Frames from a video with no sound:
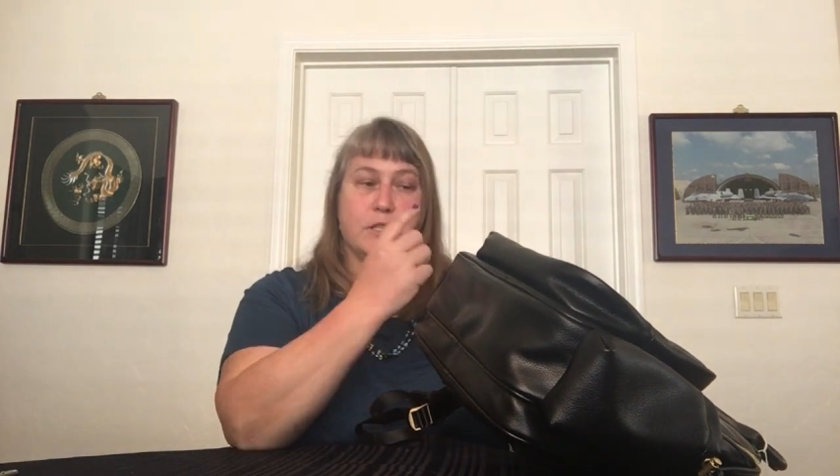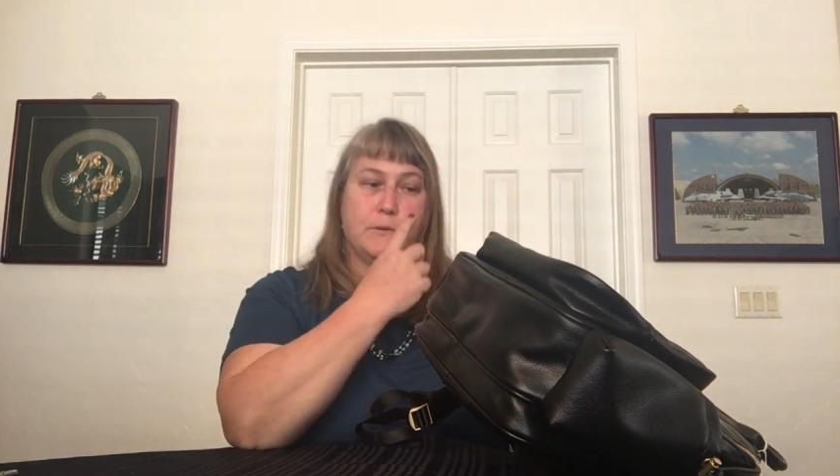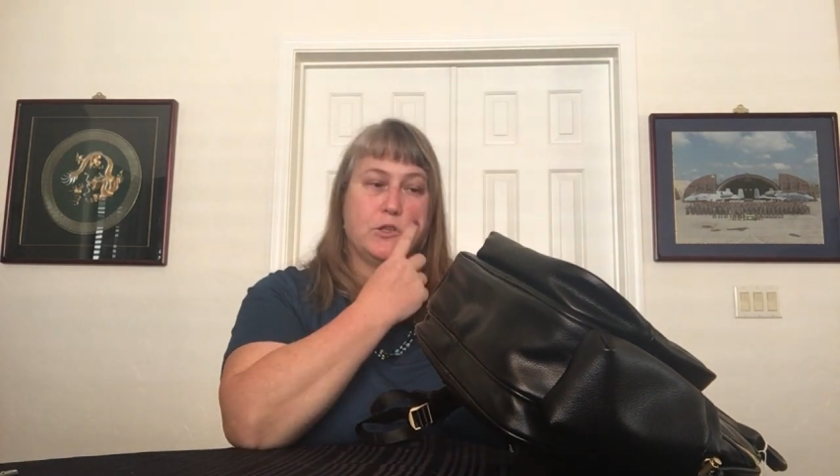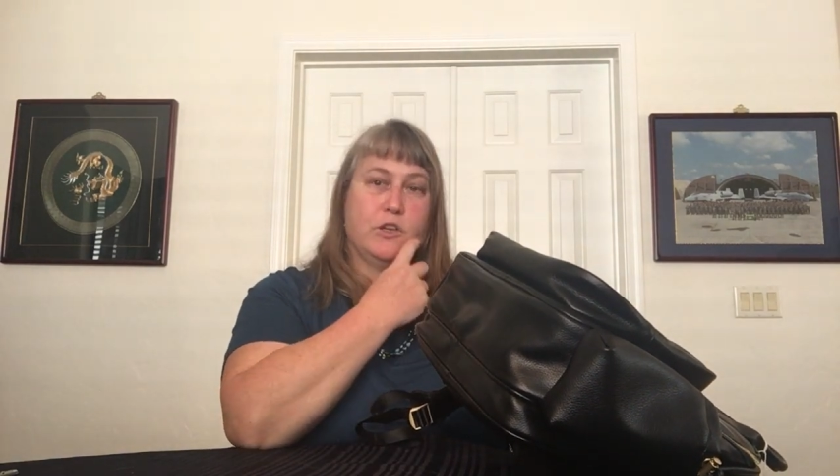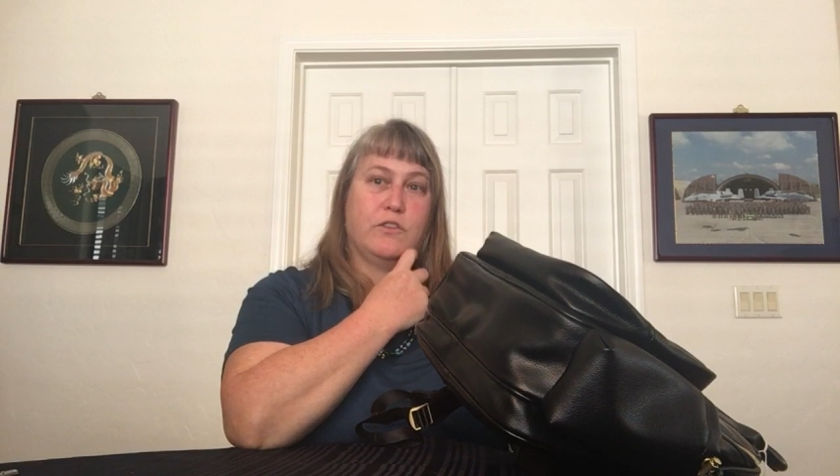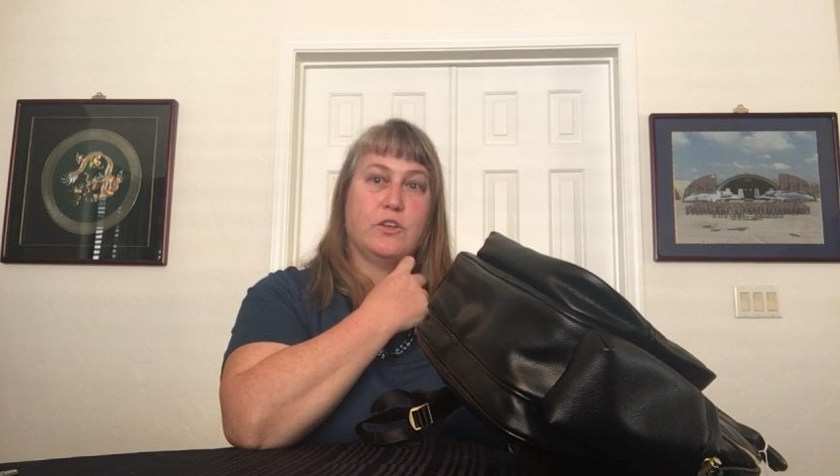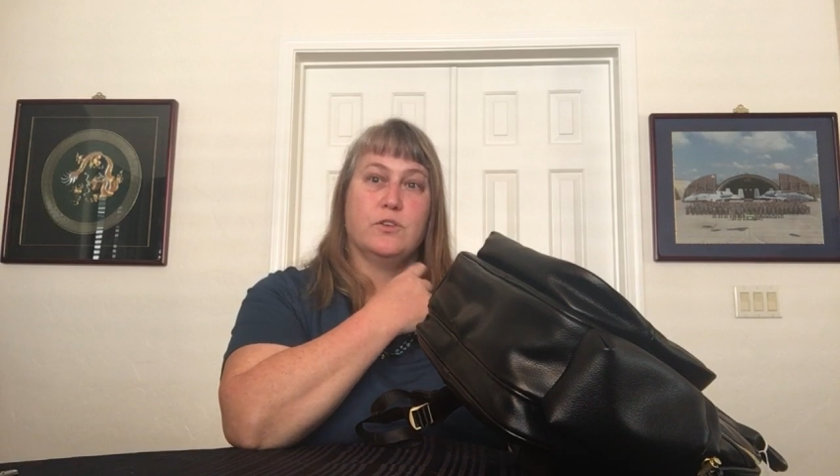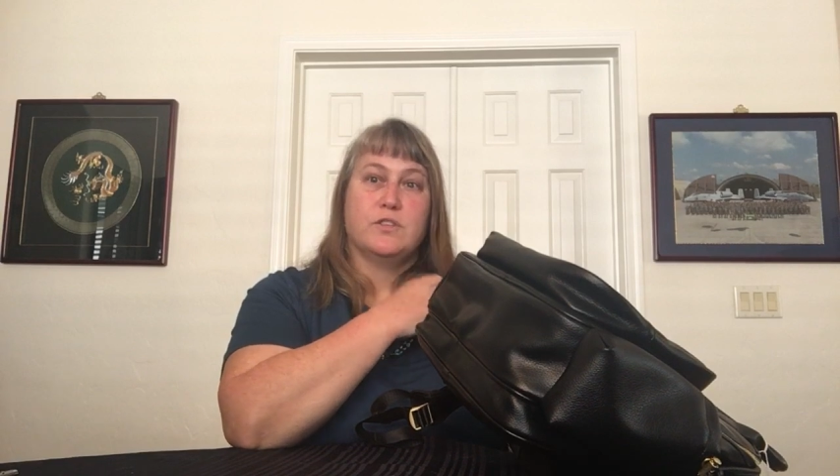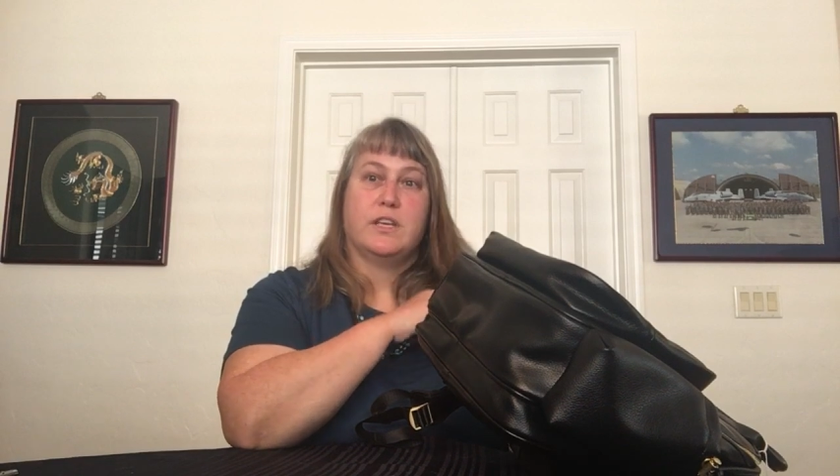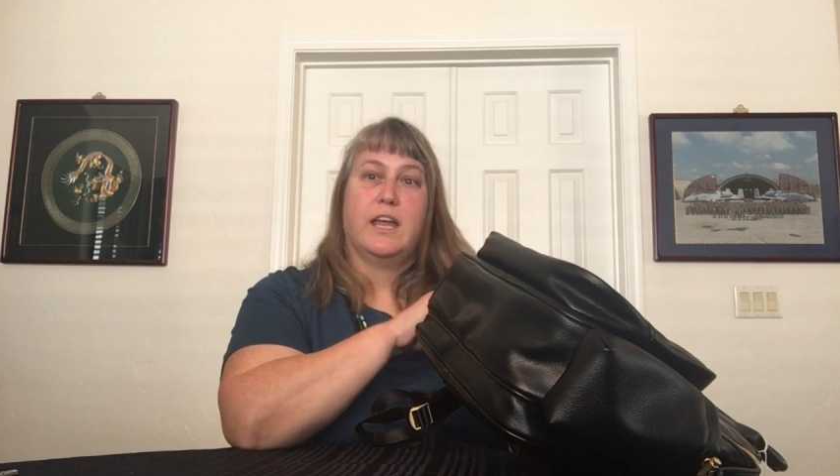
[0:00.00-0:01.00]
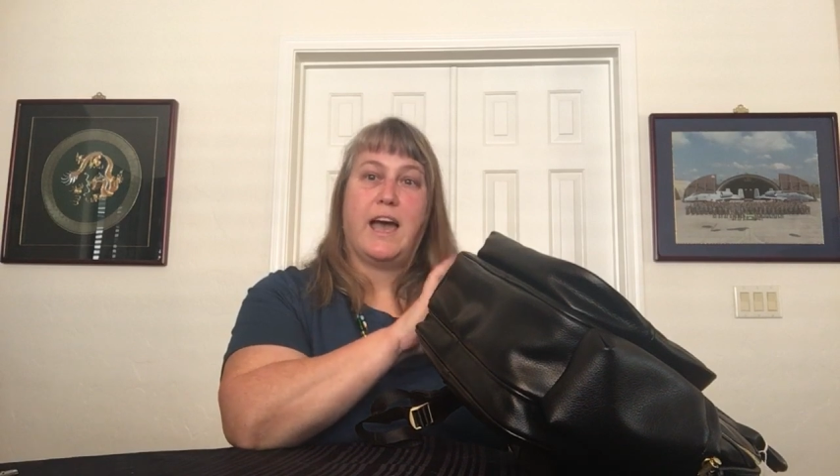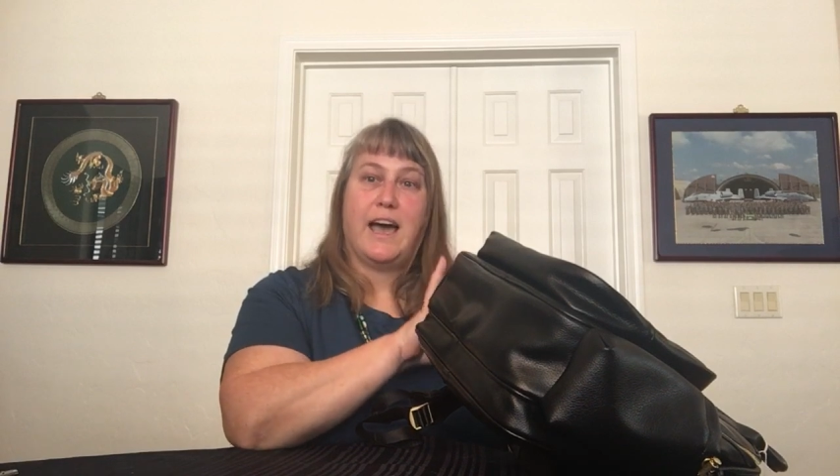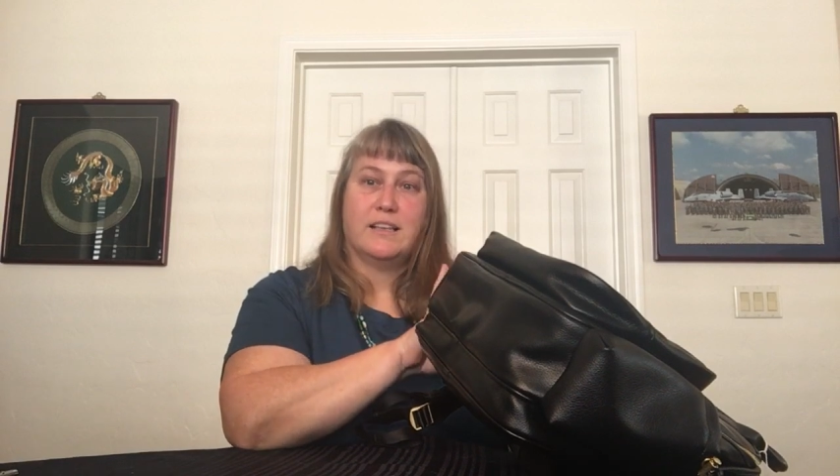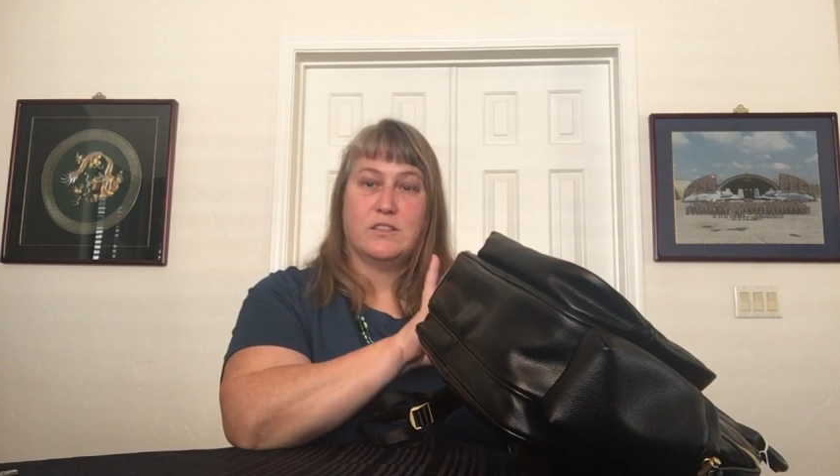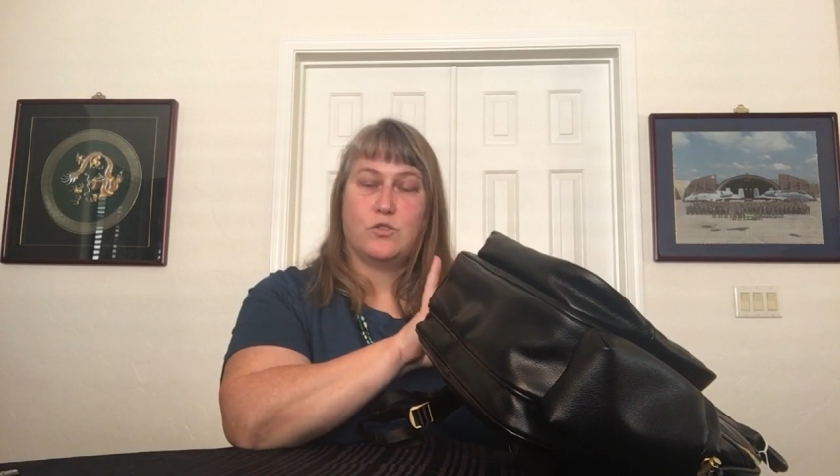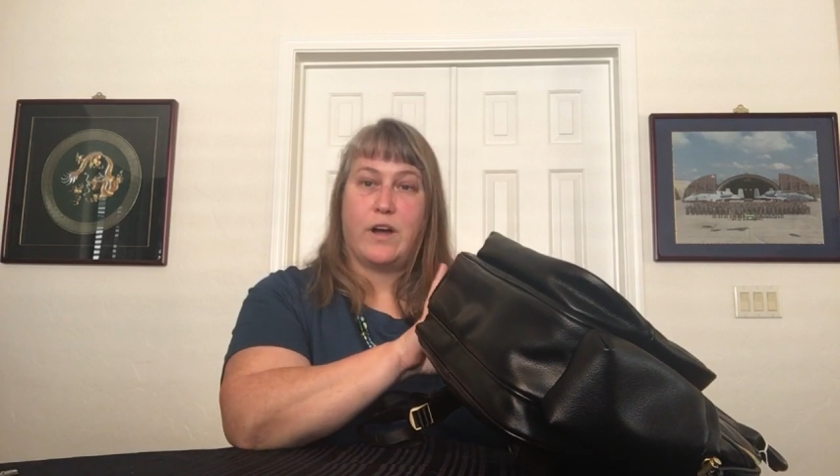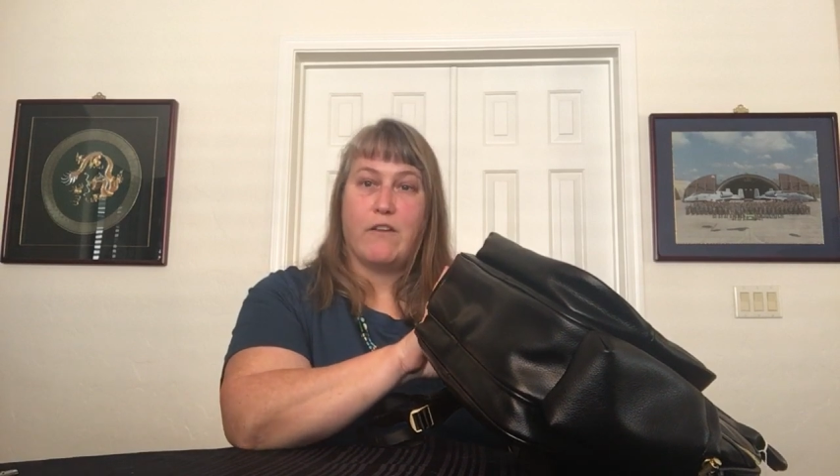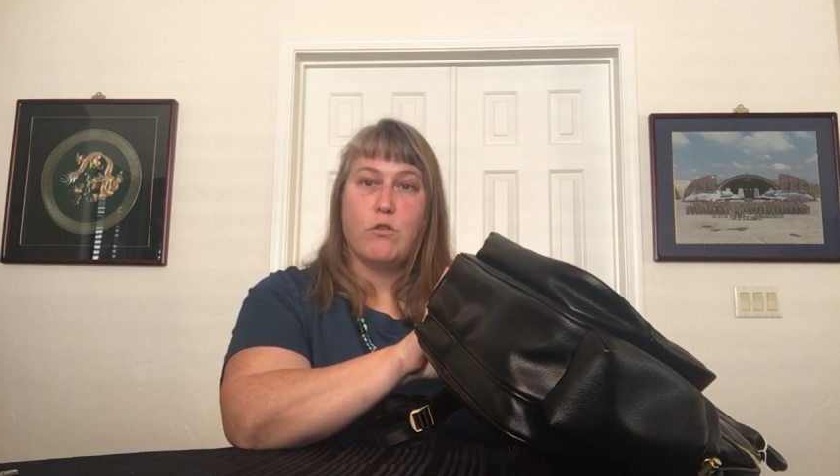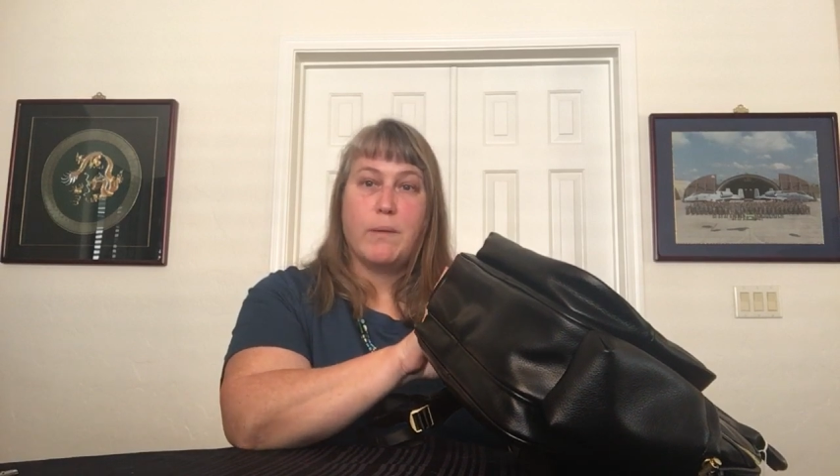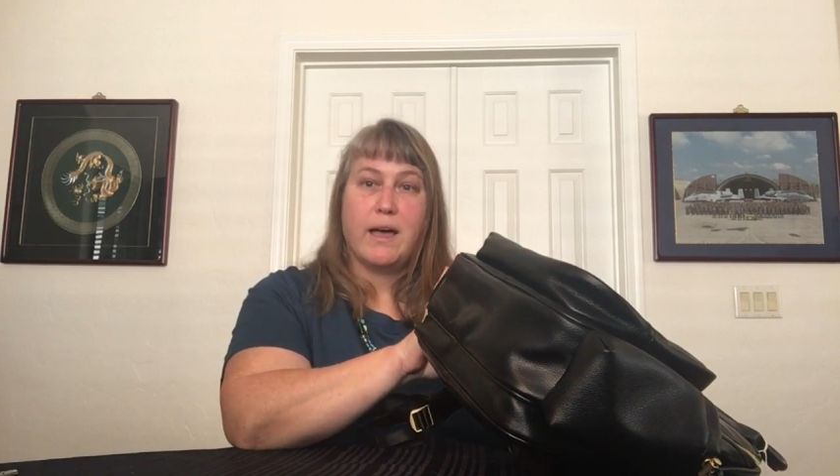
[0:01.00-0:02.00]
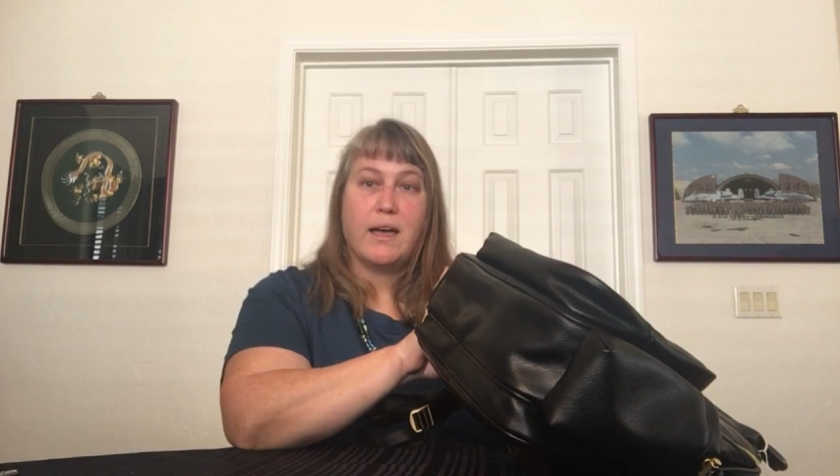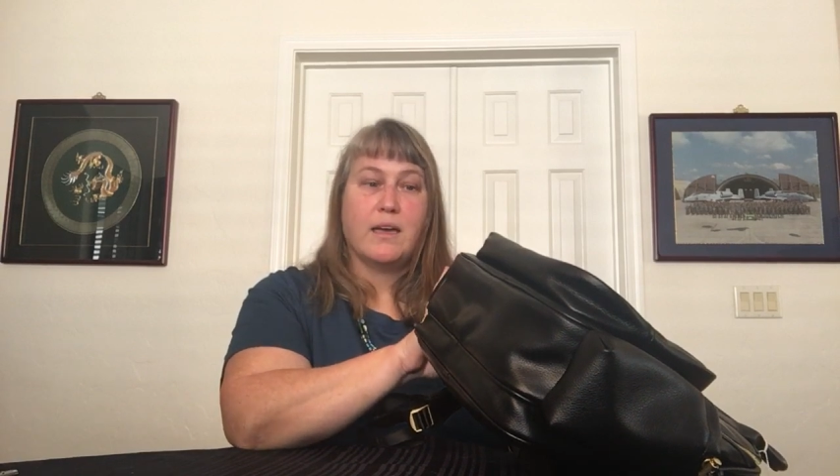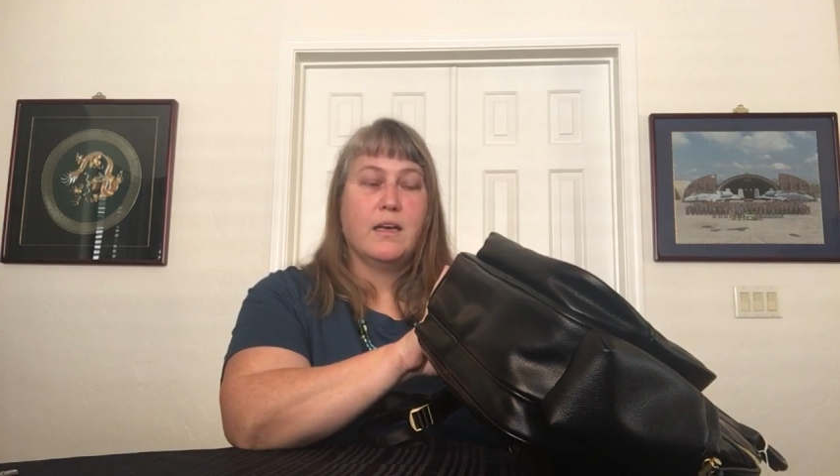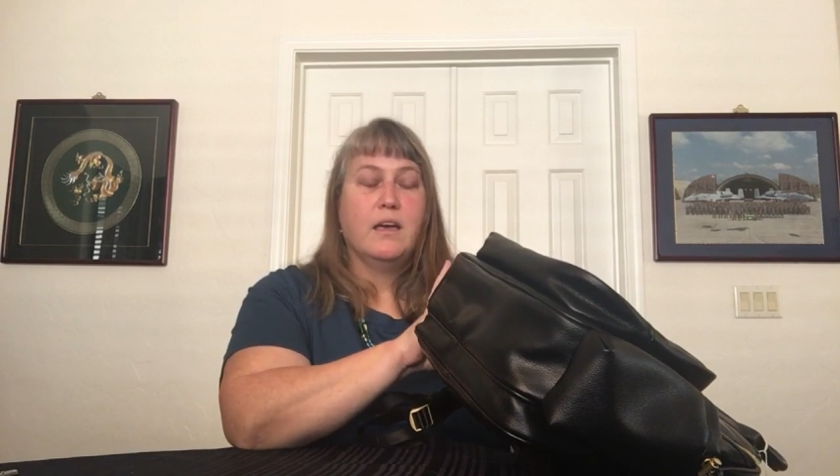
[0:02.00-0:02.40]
especially if you're using it as a travel bag,